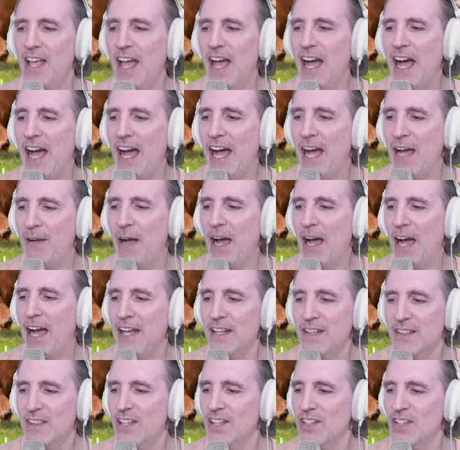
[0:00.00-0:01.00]

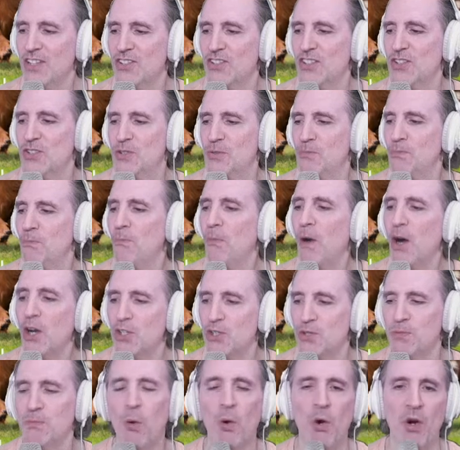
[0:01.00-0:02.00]
I think this is
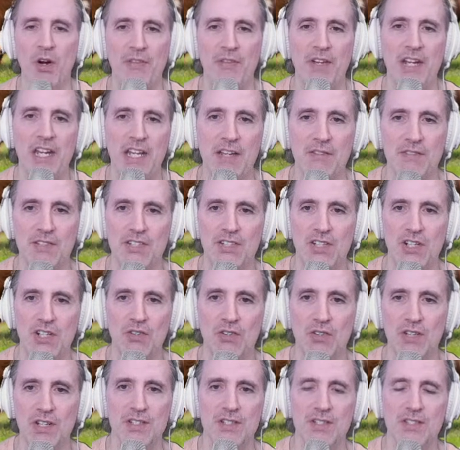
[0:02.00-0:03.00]
much more of an even
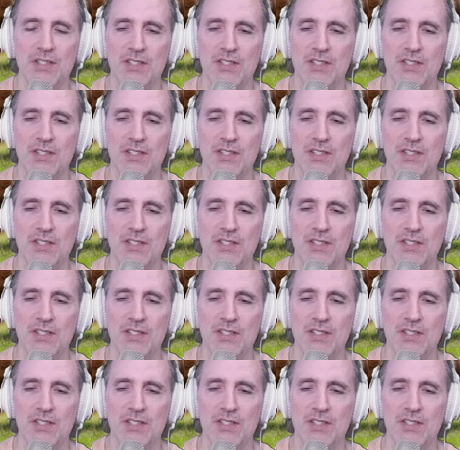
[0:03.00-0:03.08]
series.